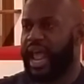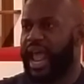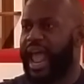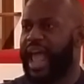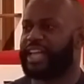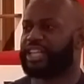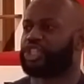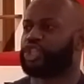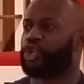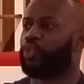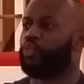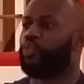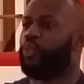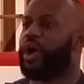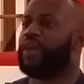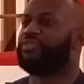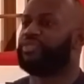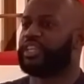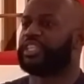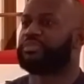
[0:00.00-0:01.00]
as to
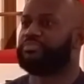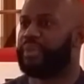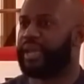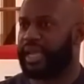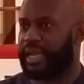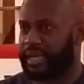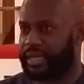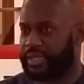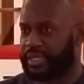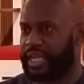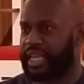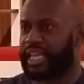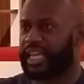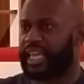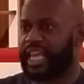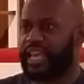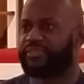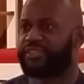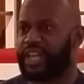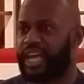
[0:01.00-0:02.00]
what this means.
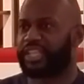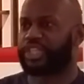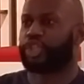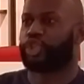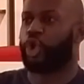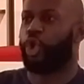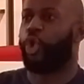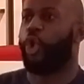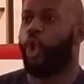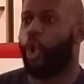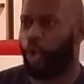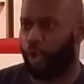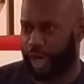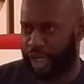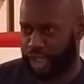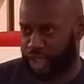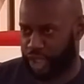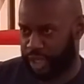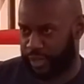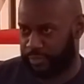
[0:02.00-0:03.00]
It gives us the
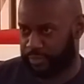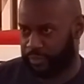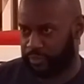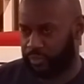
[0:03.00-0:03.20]
origin.